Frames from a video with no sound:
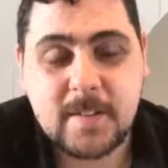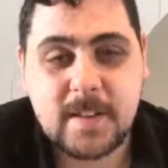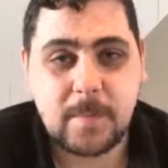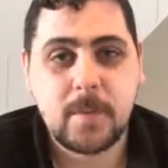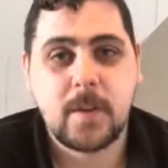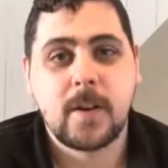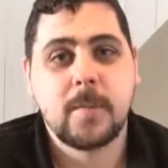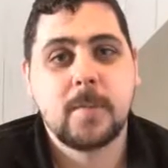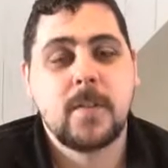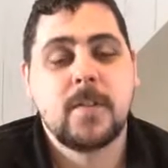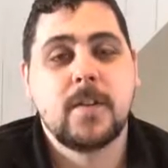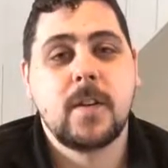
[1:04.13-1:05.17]
same time.
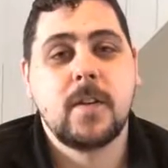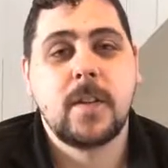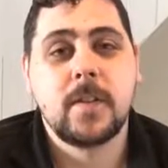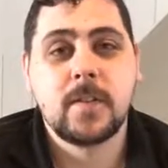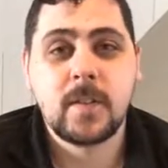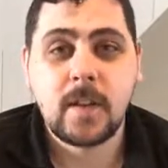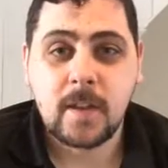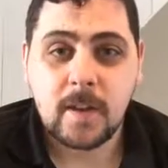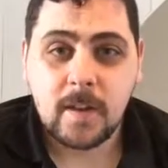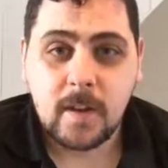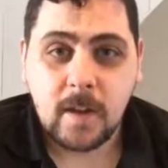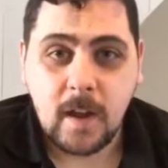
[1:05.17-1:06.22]
So there's
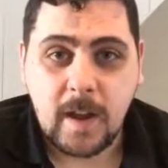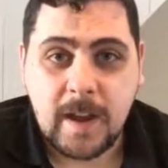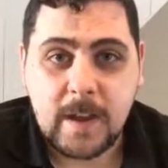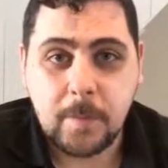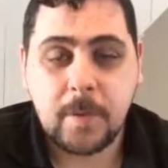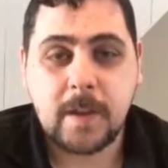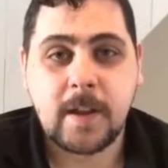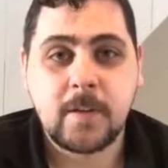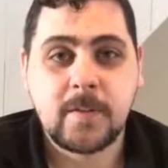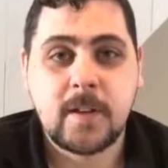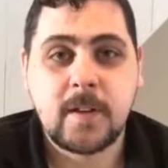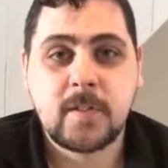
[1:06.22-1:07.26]
anybody
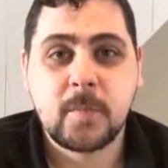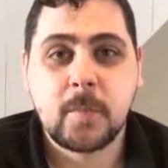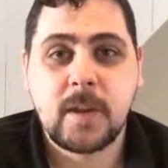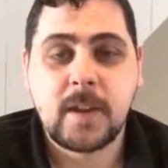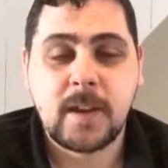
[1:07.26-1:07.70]
else asks me,